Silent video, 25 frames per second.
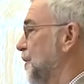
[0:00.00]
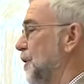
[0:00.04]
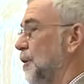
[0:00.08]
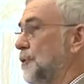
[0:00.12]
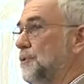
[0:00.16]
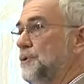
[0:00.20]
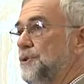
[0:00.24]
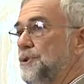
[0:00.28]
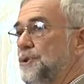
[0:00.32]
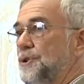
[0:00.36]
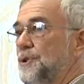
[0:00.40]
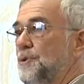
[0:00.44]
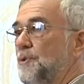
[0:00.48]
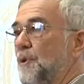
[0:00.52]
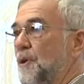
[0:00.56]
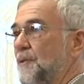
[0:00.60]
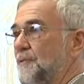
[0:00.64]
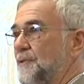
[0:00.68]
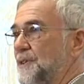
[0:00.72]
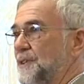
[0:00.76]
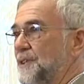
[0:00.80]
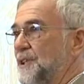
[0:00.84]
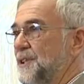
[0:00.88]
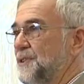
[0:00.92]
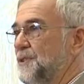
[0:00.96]
Those two
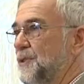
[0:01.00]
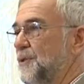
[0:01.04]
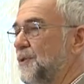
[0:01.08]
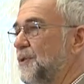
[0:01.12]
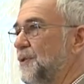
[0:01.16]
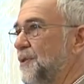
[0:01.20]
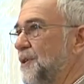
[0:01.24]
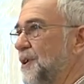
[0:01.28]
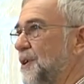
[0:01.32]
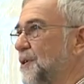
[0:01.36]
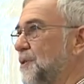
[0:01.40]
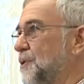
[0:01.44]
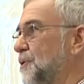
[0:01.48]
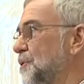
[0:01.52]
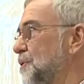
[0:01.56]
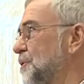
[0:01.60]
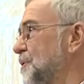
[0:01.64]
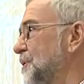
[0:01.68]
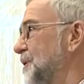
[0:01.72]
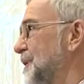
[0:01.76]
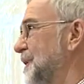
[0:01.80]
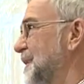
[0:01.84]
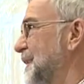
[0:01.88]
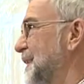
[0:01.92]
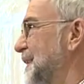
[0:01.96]
offices,
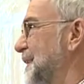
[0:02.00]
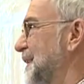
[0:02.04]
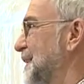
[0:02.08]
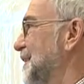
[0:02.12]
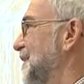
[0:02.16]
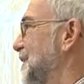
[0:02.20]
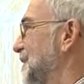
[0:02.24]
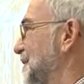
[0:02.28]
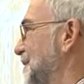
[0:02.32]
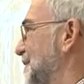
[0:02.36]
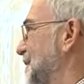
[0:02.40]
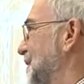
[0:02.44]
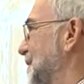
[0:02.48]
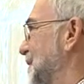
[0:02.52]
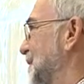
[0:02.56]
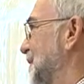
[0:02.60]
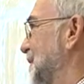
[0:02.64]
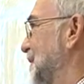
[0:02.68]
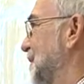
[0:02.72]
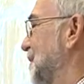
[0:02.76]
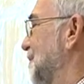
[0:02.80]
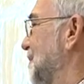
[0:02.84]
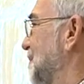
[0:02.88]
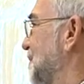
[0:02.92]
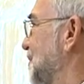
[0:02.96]
although
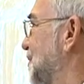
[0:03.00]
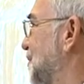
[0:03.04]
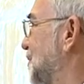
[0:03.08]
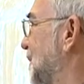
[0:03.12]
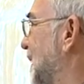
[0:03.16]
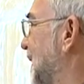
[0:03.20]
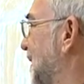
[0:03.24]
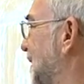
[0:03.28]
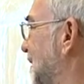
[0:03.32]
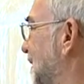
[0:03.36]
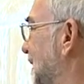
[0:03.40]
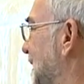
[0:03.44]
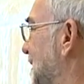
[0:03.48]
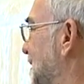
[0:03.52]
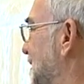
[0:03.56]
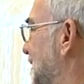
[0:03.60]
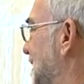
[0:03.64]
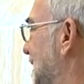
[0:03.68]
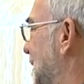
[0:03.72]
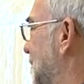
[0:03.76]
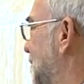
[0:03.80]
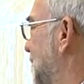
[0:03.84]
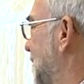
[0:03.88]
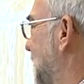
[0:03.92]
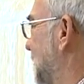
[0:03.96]
strictly
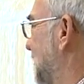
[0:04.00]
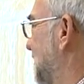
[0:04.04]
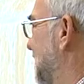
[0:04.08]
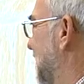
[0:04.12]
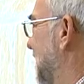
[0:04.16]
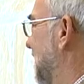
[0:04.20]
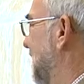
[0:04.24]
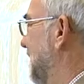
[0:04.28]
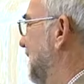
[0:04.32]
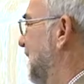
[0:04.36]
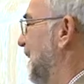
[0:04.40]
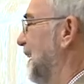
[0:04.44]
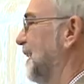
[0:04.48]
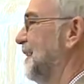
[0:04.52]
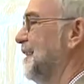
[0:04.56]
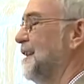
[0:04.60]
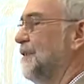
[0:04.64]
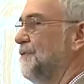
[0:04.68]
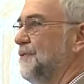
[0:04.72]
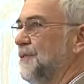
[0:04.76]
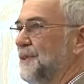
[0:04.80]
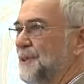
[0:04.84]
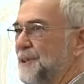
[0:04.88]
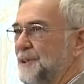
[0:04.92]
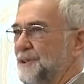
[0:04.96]
separate in their
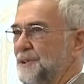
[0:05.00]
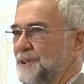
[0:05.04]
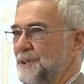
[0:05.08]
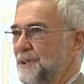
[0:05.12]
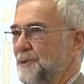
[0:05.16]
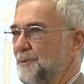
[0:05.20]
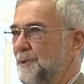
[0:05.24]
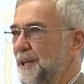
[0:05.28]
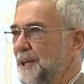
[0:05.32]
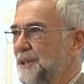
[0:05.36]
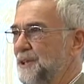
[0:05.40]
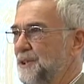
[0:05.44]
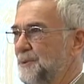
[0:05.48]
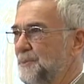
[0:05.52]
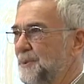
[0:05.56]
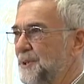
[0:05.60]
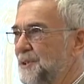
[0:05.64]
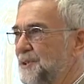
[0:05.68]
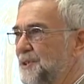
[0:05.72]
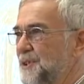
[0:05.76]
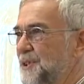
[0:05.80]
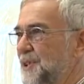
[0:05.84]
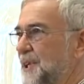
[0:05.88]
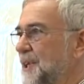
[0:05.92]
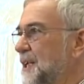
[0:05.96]
governance
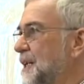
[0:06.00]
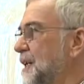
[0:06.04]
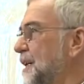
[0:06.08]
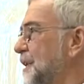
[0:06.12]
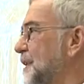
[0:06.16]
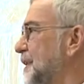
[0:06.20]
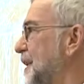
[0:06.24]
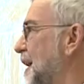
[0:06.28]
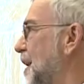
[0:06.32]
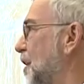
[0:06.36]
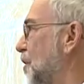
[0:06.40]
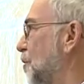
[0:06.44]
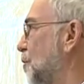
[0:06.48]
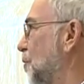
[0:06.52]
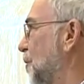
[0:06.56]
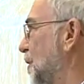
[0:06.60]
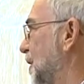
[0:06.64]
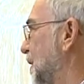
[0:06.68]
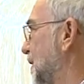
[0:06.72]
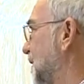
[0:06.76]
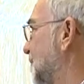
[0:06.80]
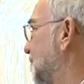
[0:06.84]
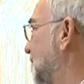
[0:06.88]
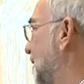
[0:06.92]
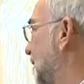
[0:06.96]
arrangements, now
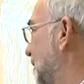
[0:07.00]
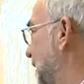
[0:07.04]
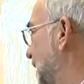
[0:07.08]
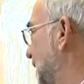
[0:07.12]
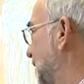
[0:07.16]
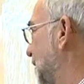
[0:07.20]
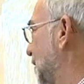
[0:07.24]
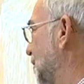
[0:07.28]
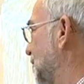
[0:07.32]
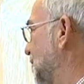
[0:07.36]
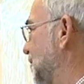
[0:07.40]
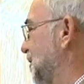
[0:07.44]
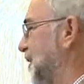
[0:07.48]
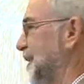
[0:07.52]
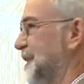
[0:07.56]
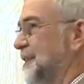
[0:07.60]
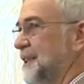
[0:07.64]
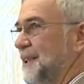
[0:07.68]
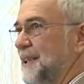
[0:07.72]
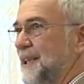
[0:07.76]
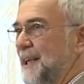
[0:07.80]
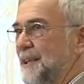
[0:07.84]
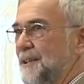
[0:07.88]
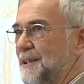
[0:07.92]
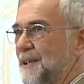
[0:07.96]
work very closely
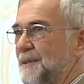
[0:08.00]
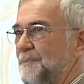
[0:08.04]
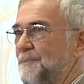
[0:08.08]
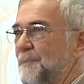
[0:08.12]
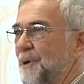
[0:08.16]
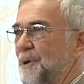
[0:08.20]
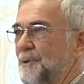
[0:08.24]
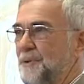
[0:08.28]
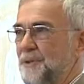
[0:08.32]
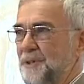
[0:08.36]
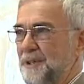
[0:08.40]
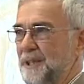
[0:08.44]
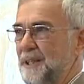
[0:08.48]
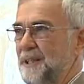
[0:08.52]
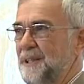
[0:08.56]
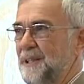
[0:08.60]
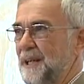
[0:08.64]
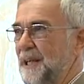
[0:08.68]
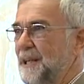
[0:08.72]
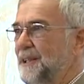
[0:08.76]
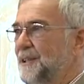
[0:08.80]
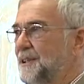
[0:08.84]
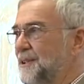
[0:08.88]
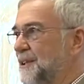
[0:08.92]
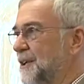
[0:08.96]
together, both
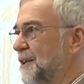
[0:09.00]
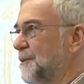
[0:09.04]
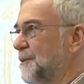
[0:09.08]
in